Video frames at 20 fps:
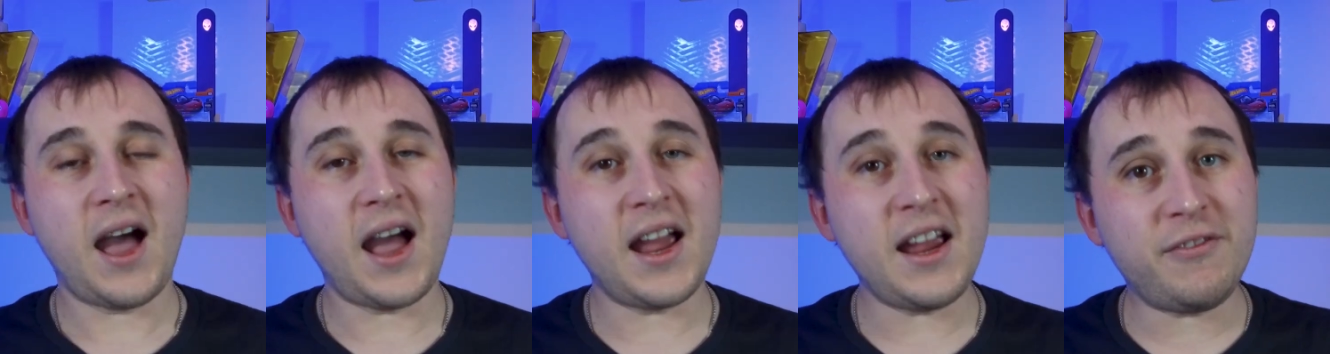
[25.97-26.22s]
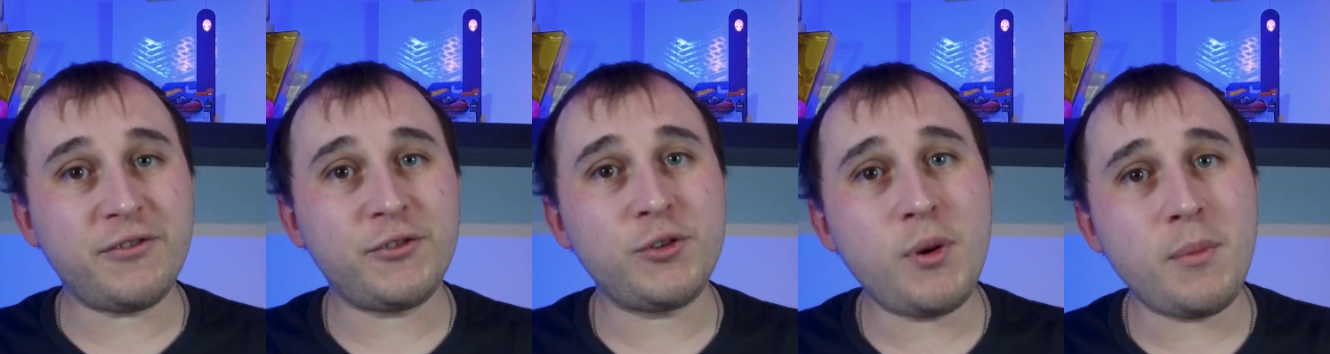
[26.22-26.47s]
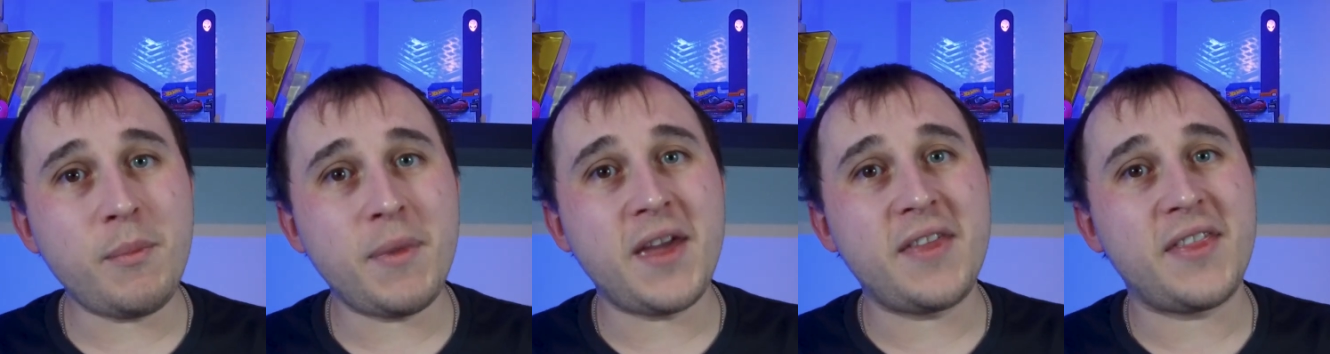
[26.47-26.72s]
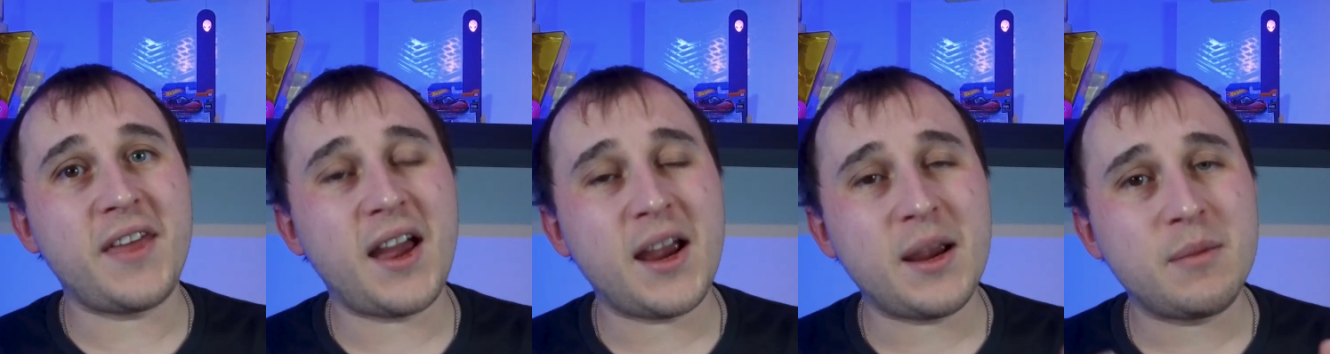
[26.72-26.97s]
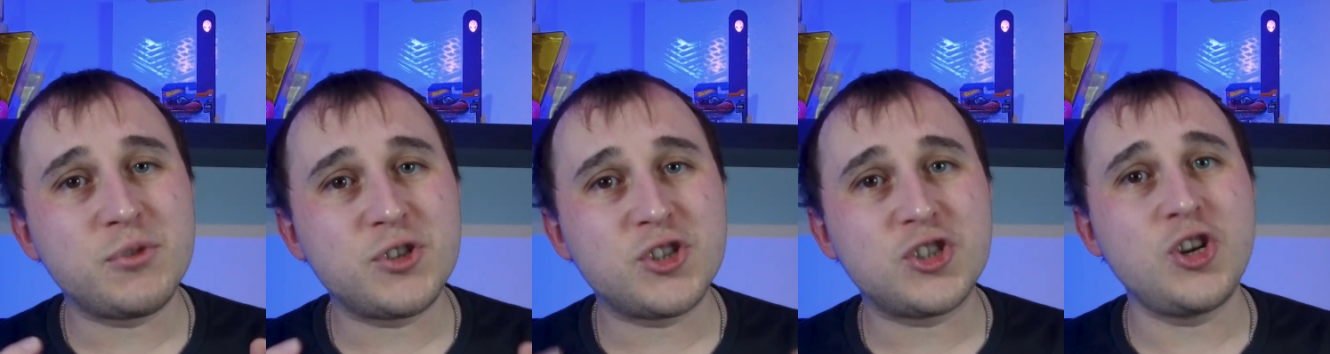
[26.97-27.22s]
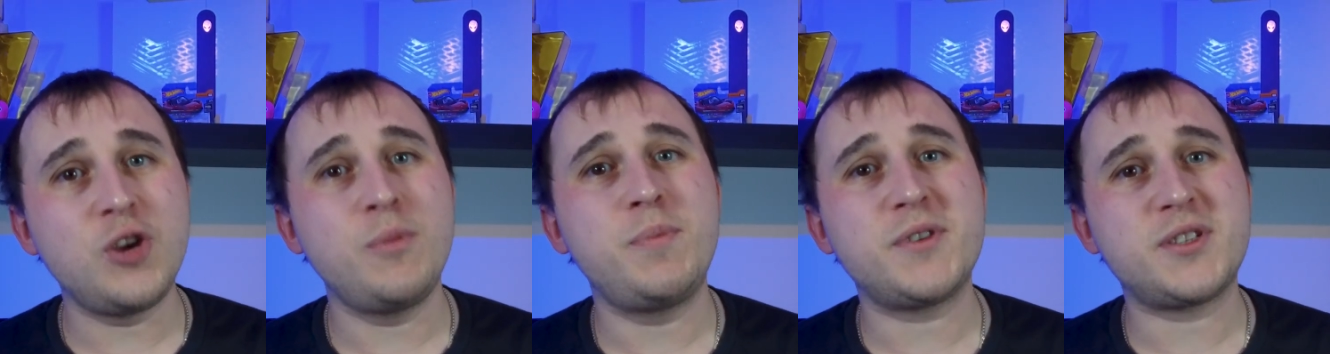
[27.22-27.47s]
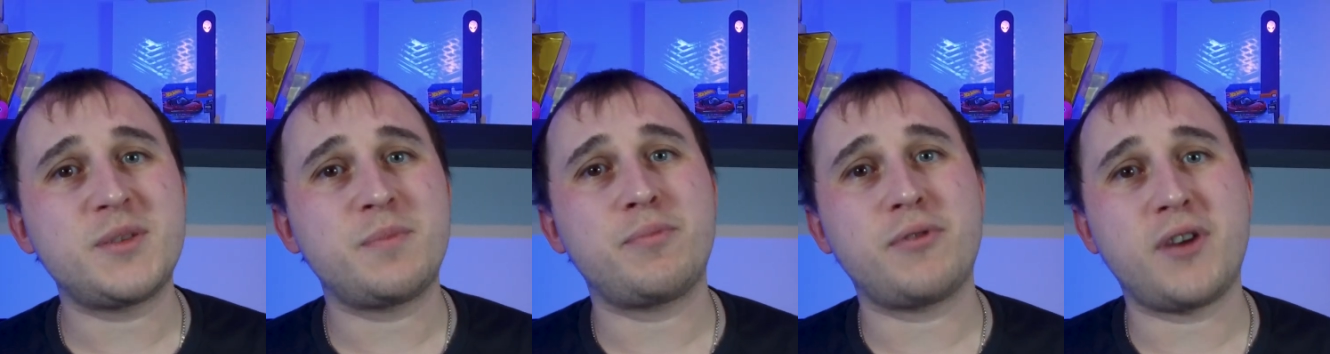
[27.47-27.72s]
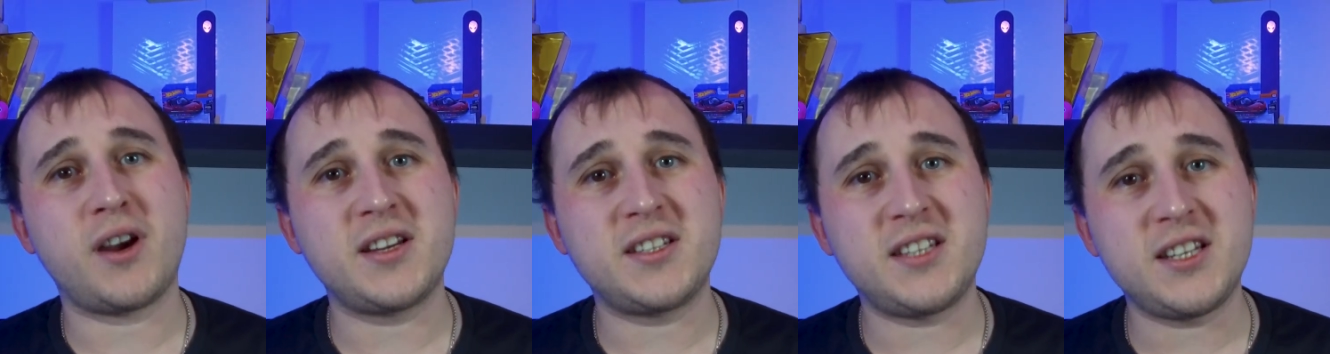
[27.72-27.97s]
I have to admit that I am super
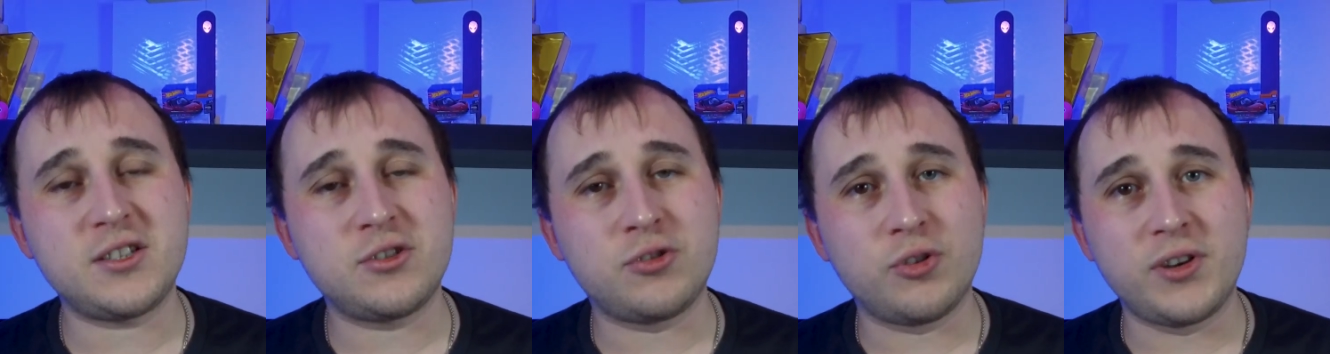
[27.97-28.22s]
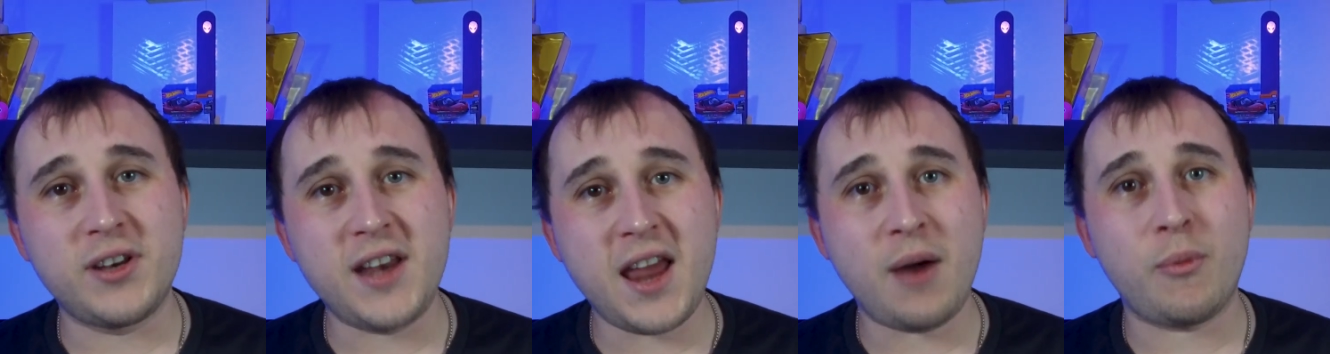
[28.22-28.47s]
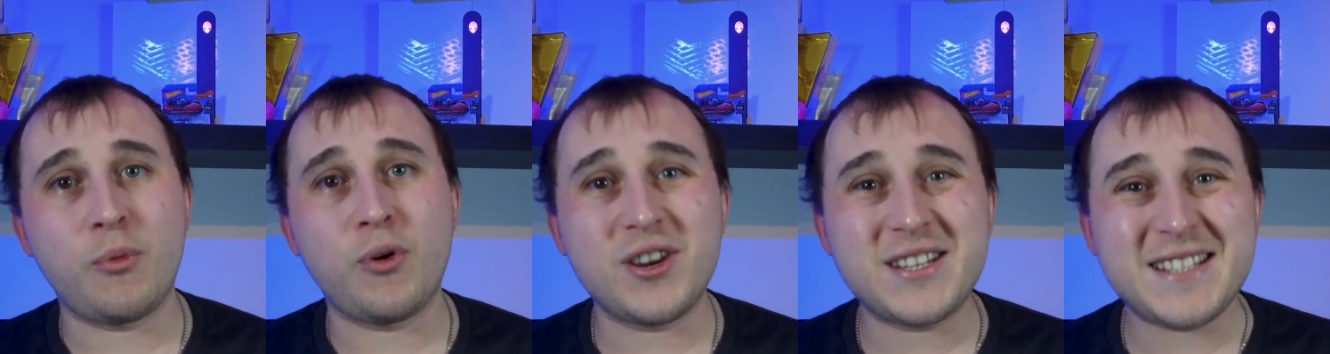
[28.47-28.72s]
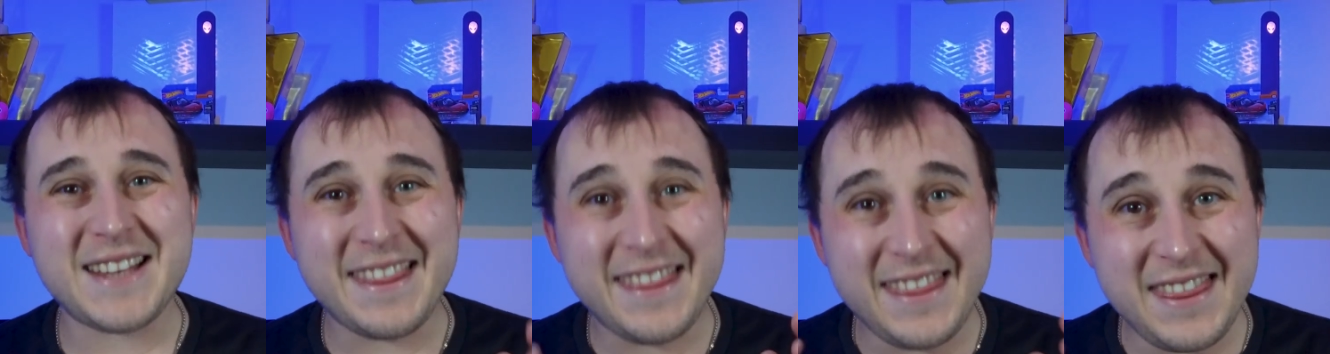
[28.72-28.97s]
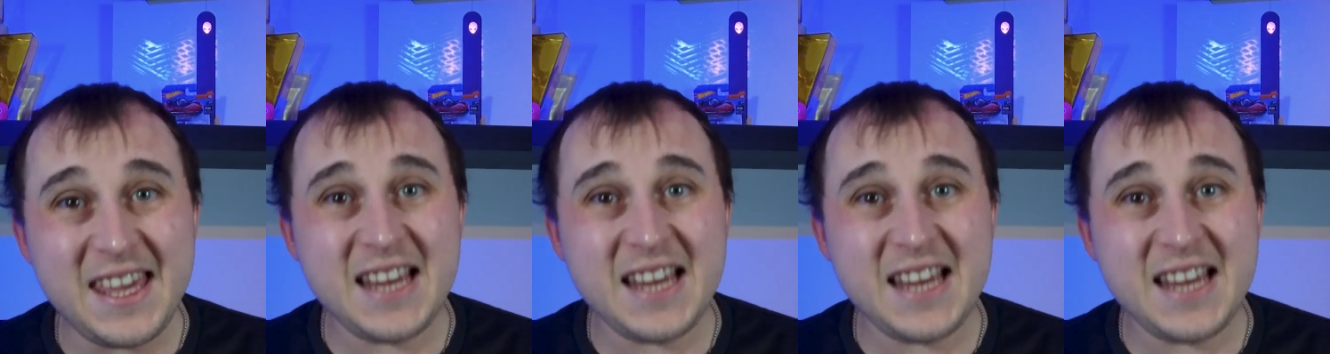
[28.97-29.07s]
surprised it's took networks